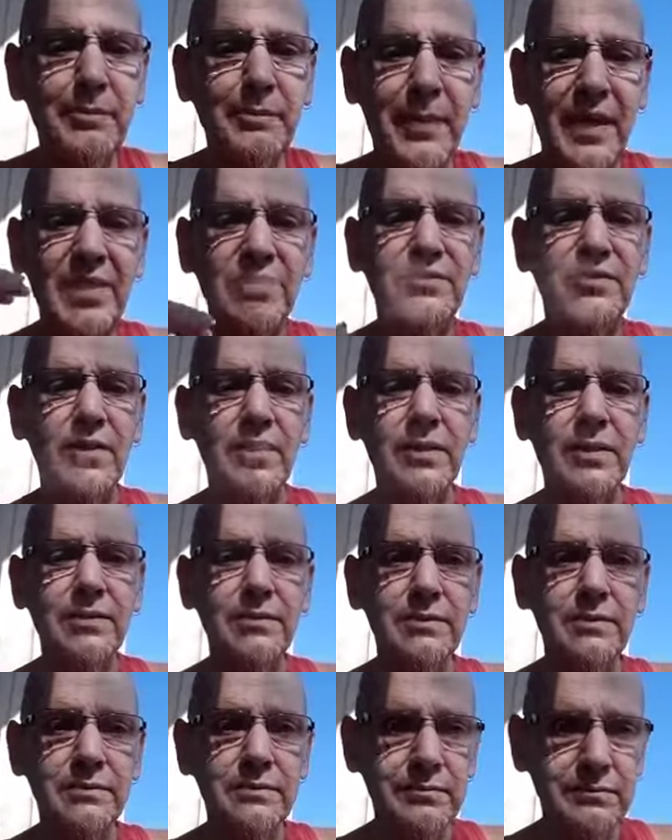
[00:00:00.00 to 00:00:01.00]
basic
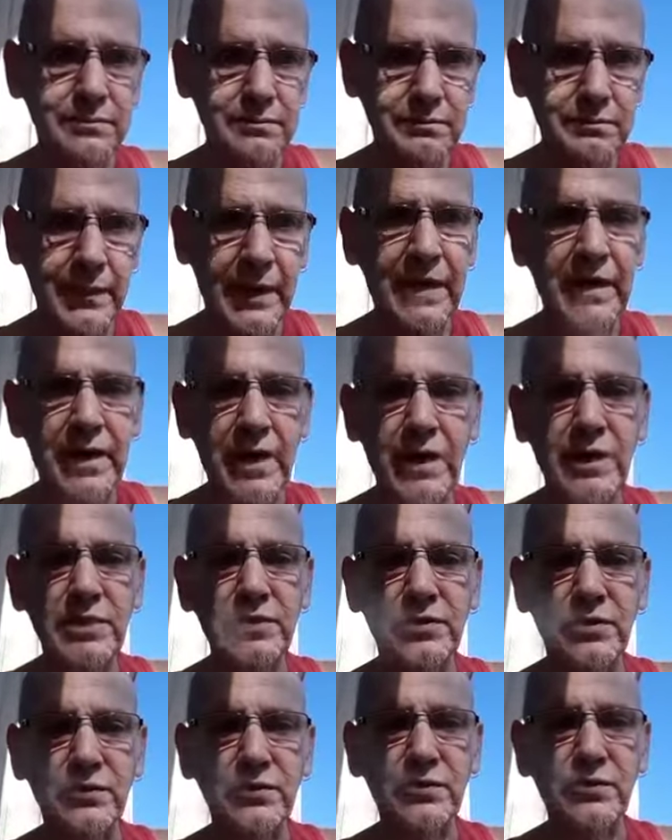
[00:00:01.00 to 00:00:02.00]

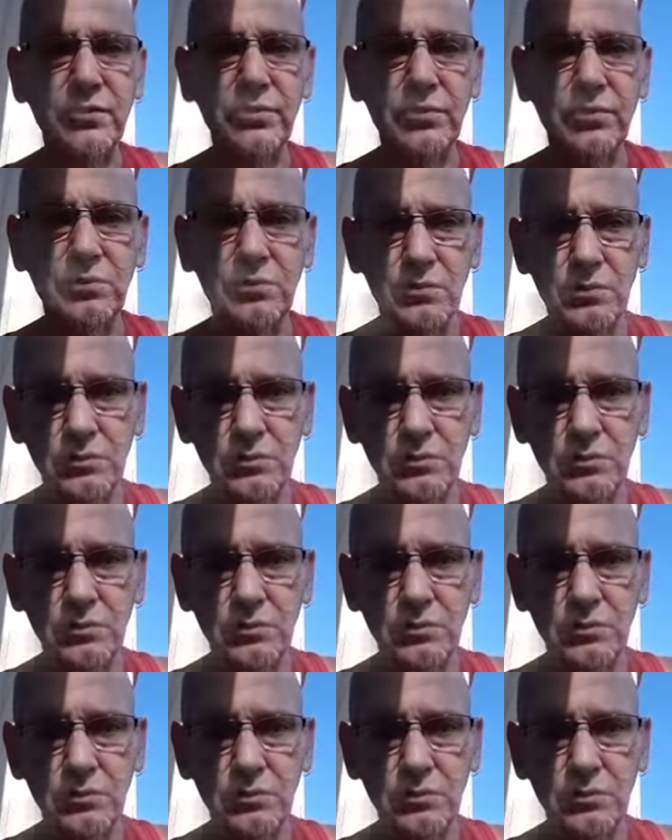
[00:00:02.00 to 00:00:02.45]
medications,